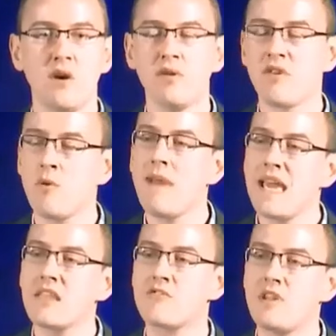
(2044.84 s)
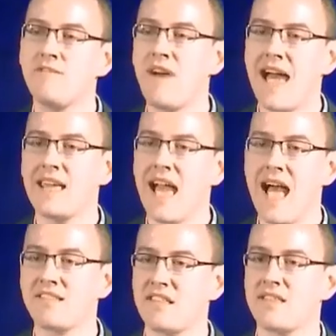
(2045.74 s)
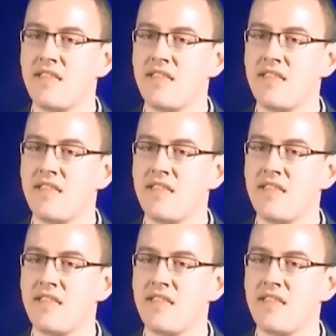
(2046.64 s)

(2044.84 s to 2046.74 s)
those omega-3 fatty acids.